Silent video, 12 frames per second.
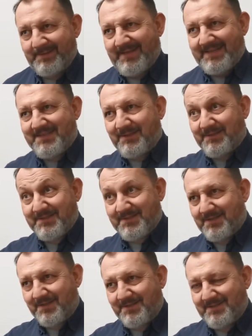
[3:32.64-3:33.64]
that's a
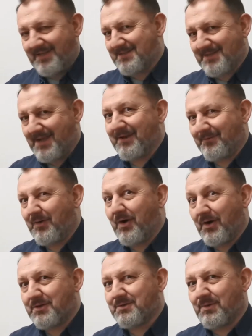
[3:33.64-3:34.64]
distance that's kind of
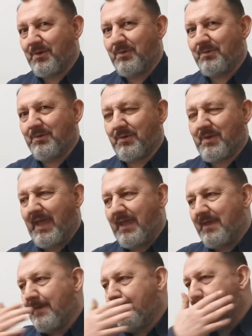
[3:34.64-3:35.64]
hard to go.
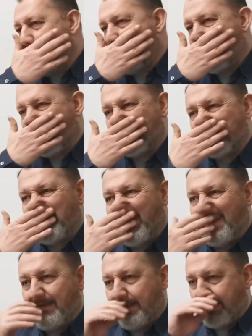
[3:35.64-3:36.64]
Okay,
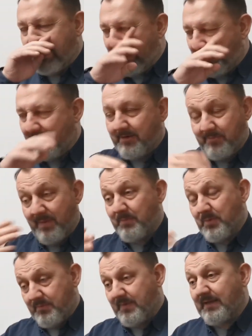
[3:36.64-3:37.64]
and I
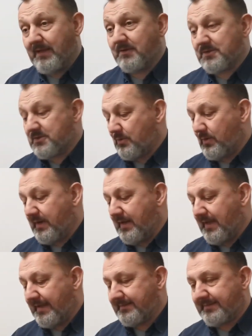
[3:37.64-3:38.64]
remember reading a story
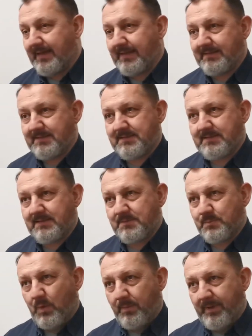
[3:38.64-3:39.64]
like that.
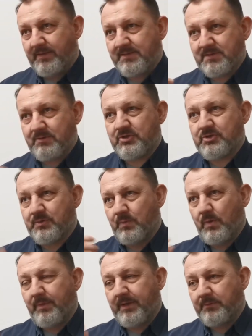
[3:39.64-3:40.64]
This Christian
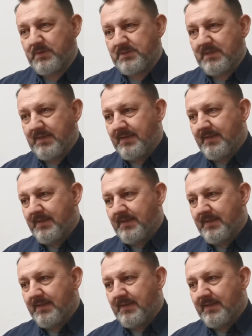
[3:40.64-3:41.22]
woman was